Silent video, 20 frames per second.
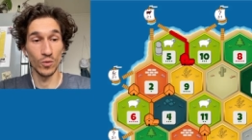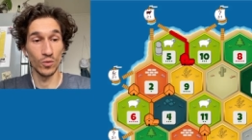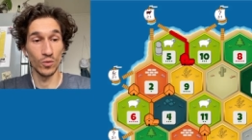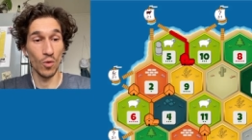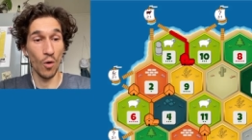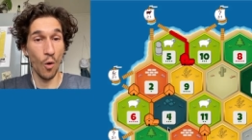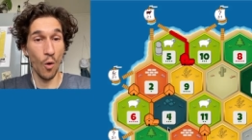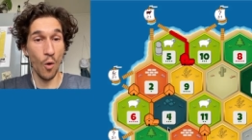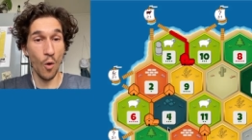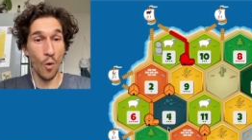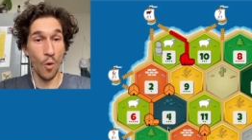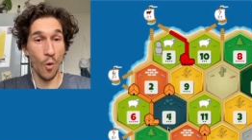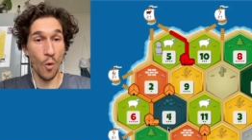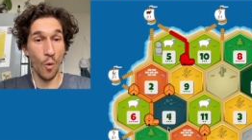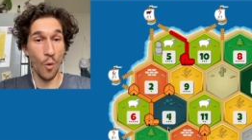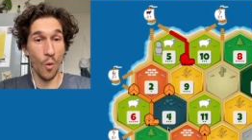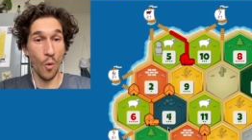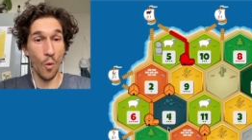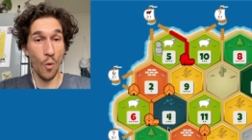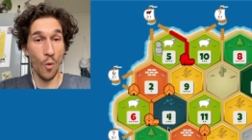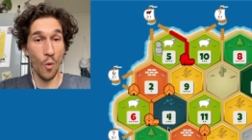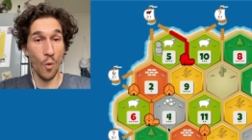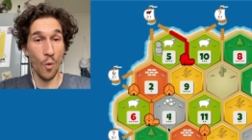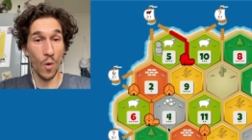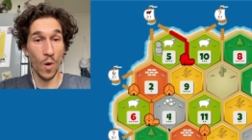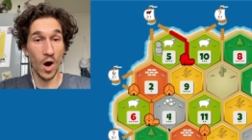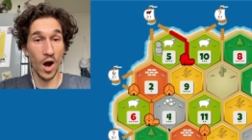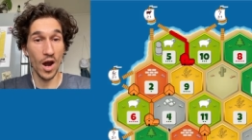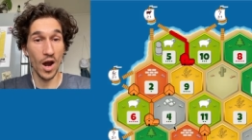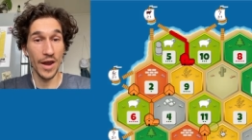Oh,
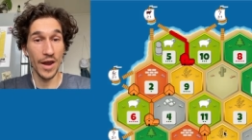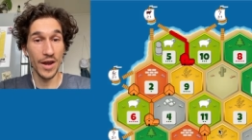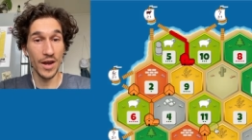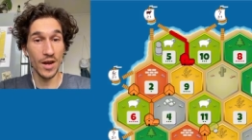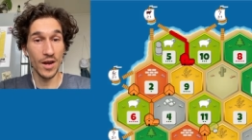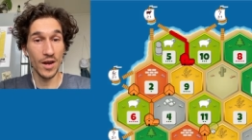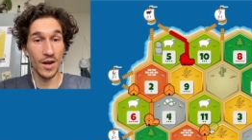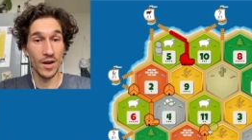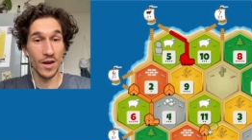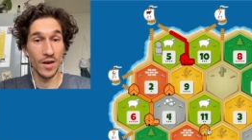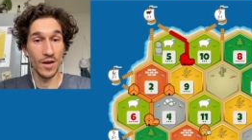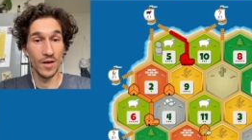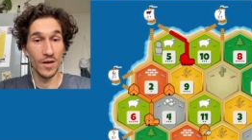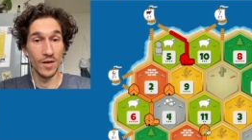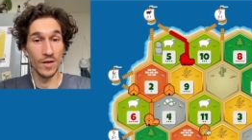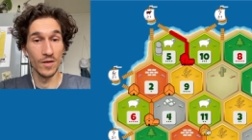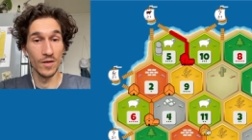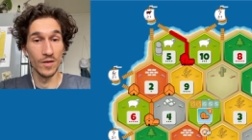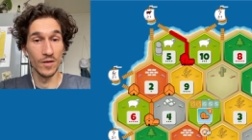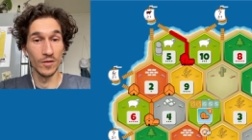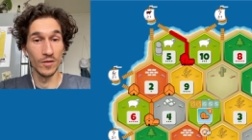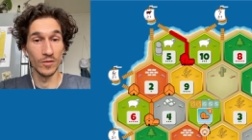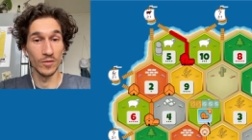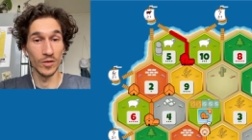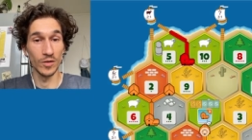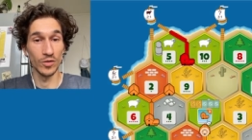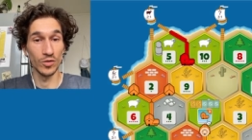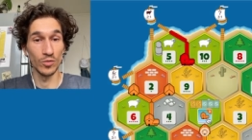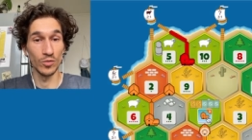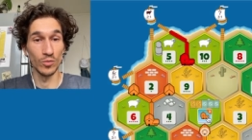okay.
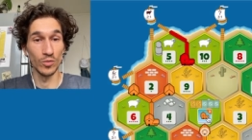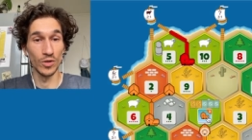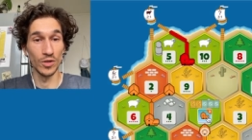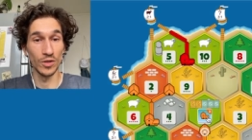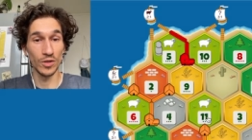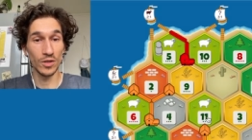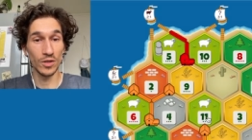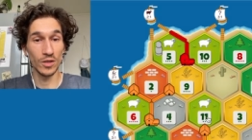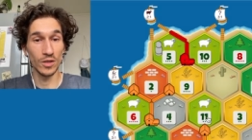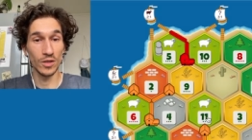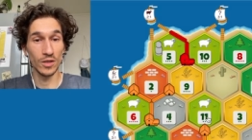Let's do this.